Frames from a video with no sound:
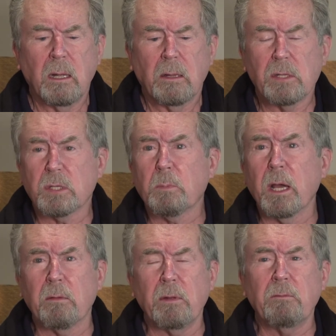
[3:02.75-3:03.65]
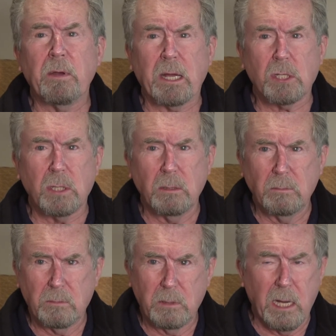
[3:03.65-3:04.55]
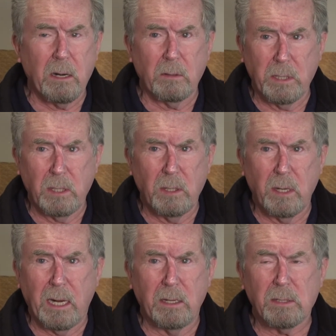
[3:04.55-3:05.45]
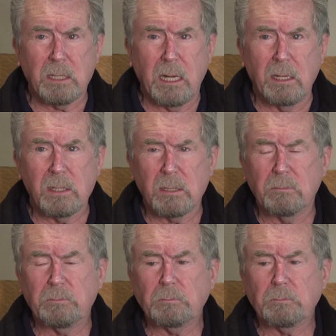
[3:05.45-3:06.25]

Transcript: the spread of infection, not only in the United States,